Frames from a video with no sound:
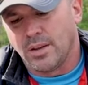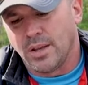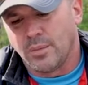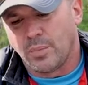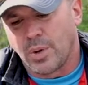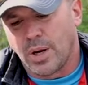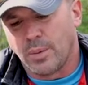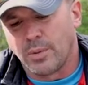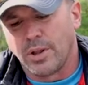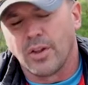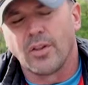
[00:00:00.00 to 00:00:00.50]
than
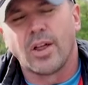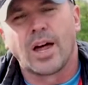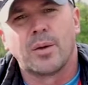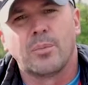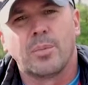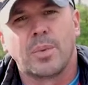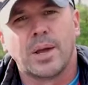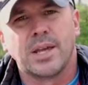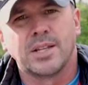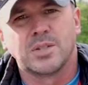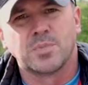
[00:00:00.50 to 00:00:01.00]
probably a lot
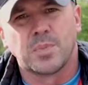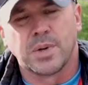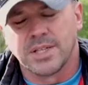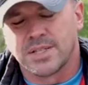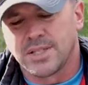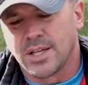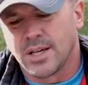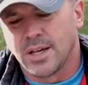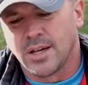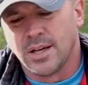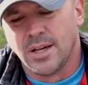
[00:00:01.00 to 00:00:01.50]
of baits but
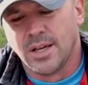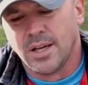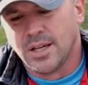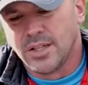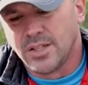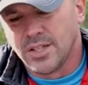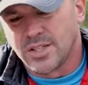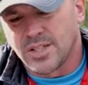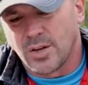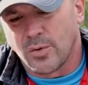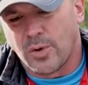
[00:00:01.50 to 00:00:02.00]
it's a
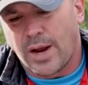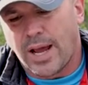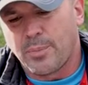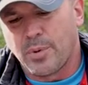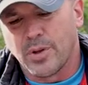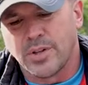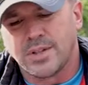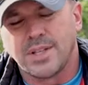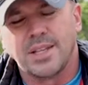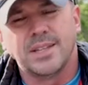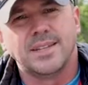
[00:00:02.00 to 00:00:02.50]
just a
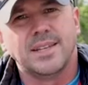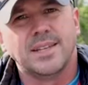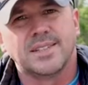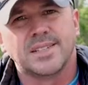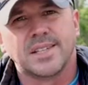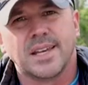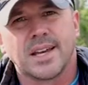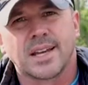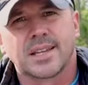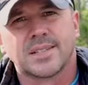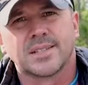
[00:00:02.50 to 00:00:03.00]
Rapala
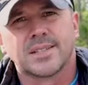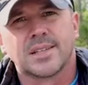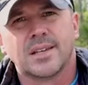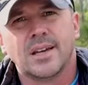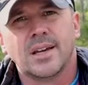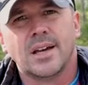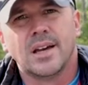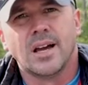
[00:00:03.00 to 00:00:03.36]
DT6